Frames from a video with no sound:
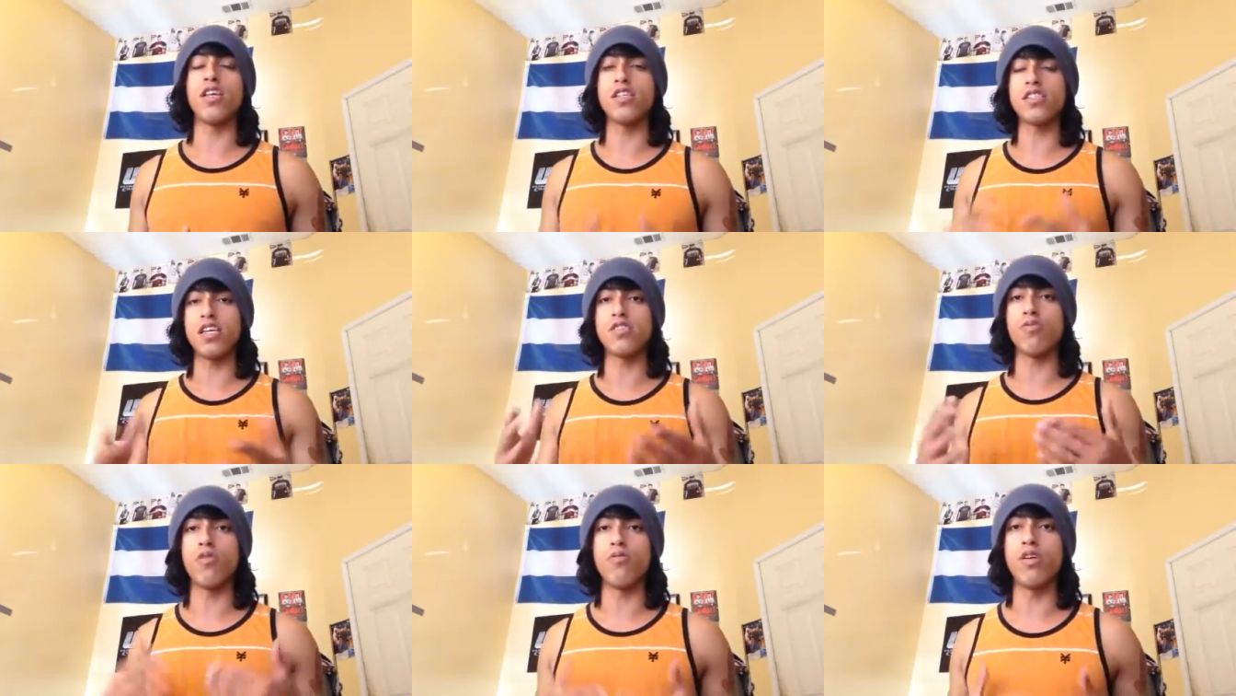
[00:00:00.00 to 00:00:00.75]
This
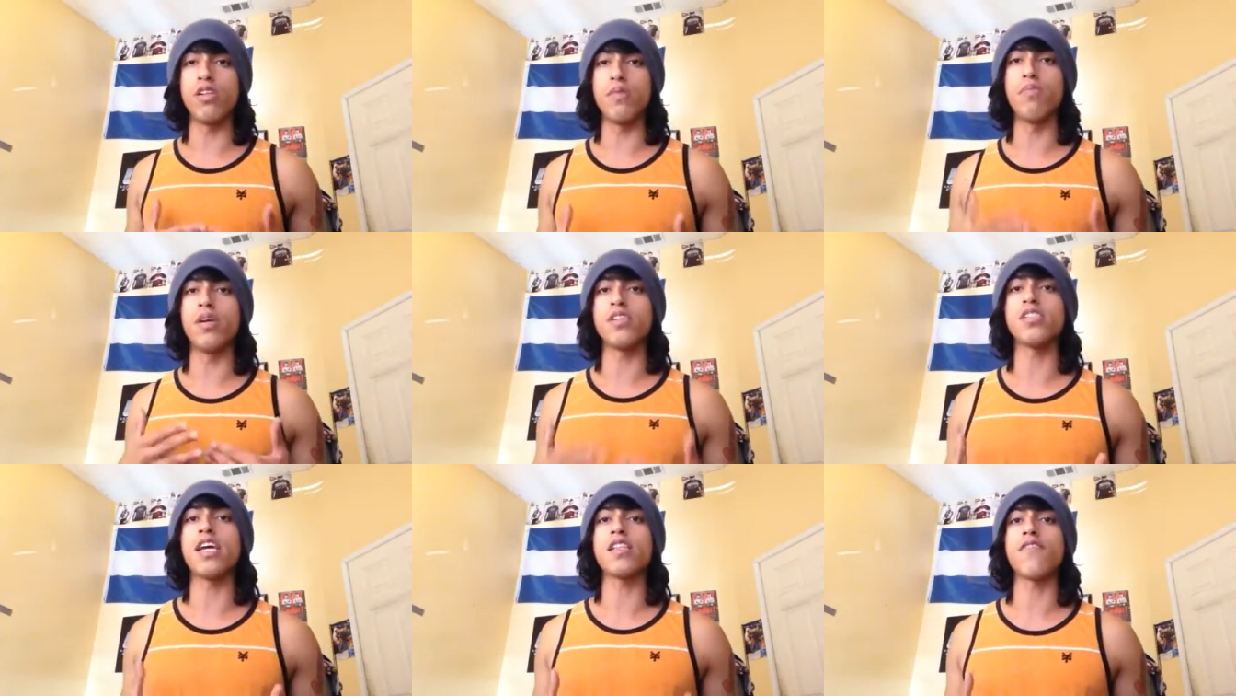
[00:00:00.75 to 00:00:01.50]
is what really
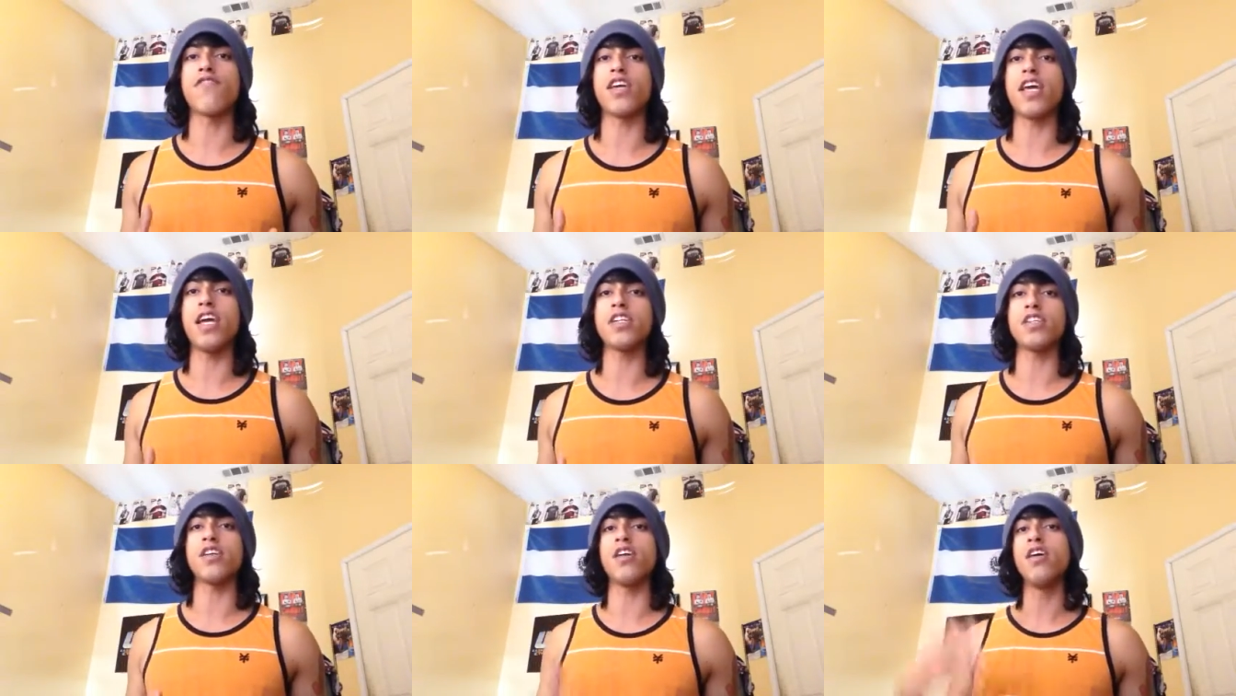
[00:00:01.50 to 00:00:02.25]
brings
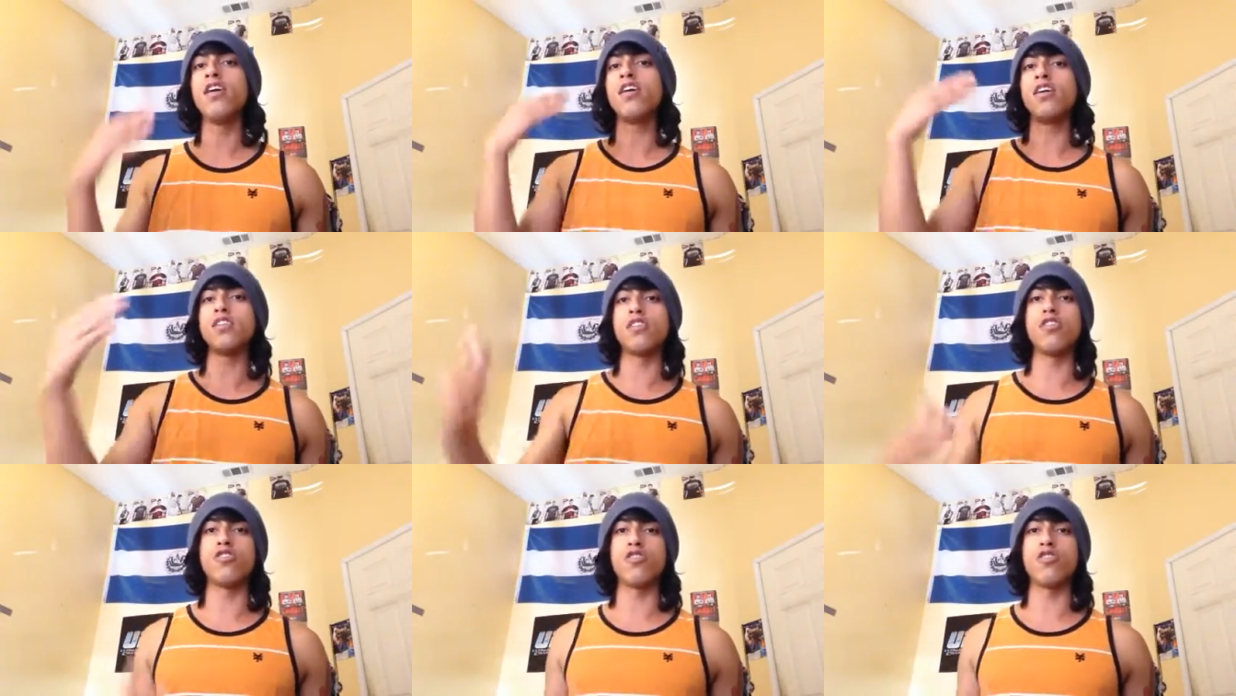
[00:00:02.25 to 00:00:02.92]
sanctification is the